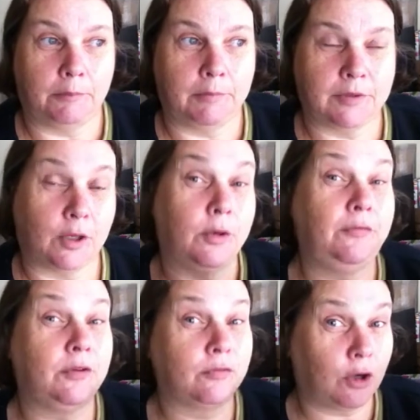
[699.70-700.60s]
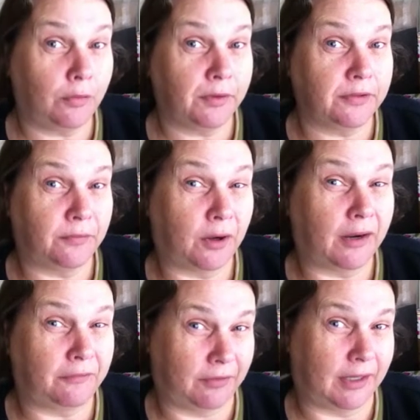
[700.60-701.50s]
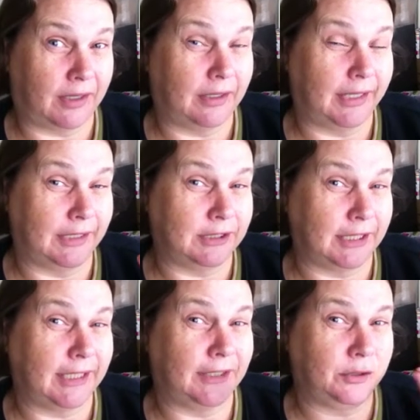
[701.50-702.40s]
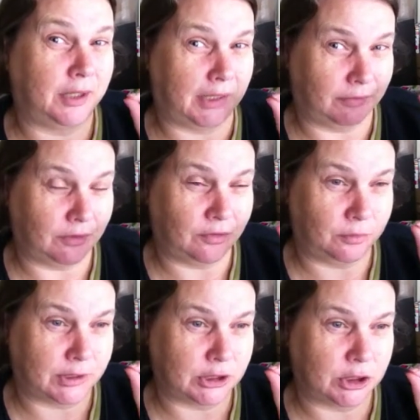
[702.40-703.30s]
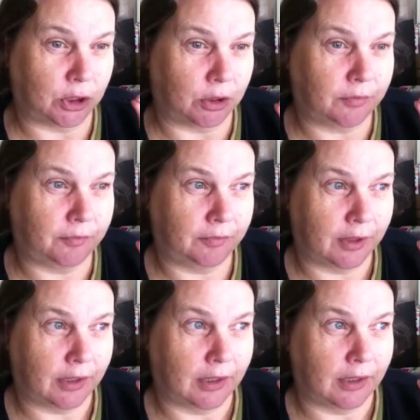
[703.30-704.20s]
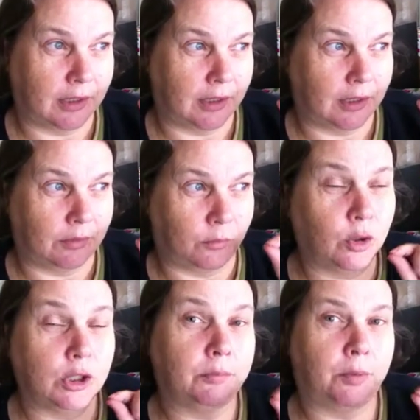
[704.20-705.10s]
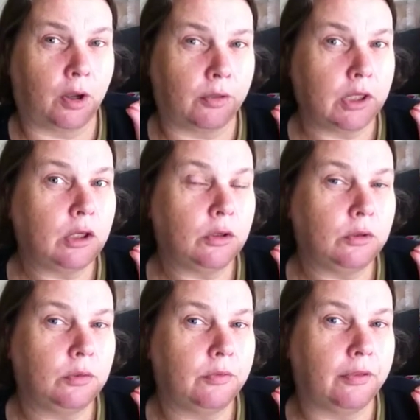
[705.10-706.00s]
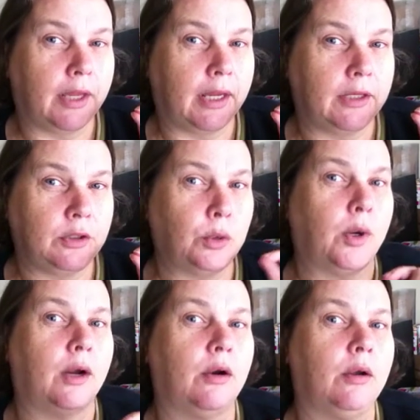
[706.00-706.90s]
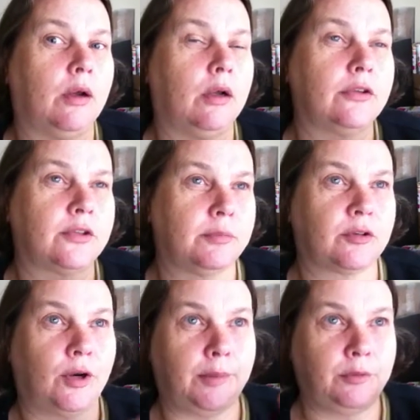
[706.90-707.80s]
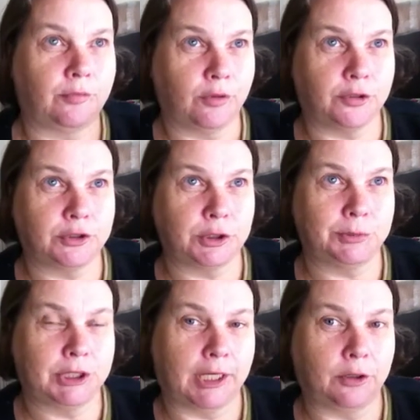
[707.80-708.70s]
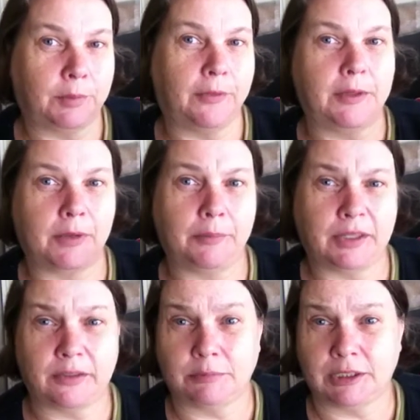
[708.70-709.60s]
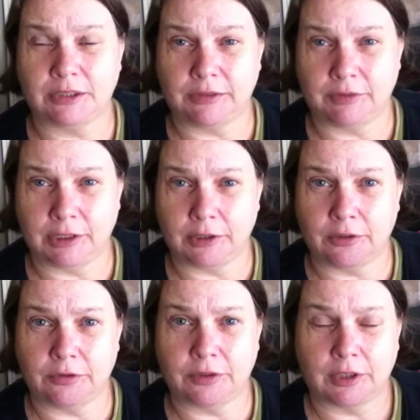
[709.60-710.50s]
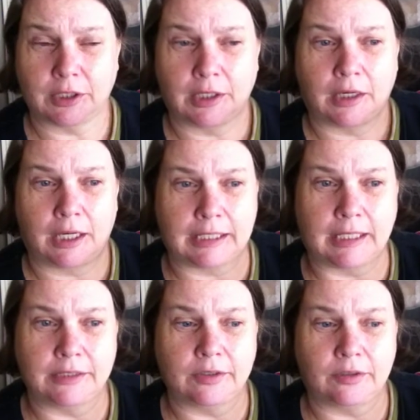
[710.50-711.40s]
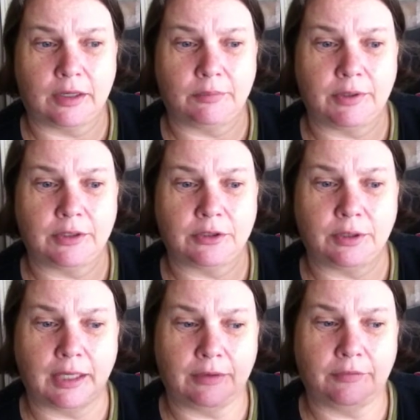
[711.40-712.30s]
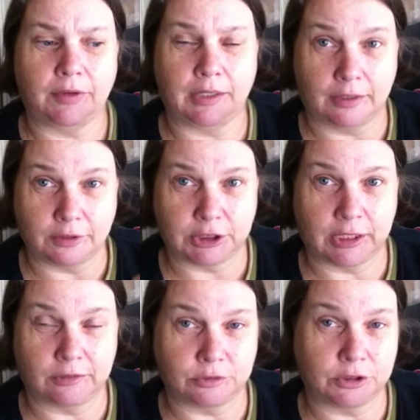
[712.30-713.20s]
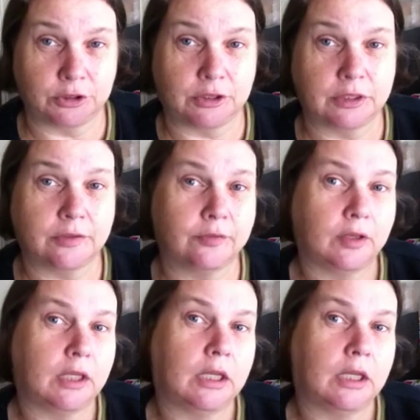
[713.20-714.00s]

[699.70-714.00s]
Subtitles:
So if you've got this far actually and you haven't switched off, would it bother you that you are subscribed to a Flosstube channel but there might be some Disney videos? I can't decide whether to have another channel to do this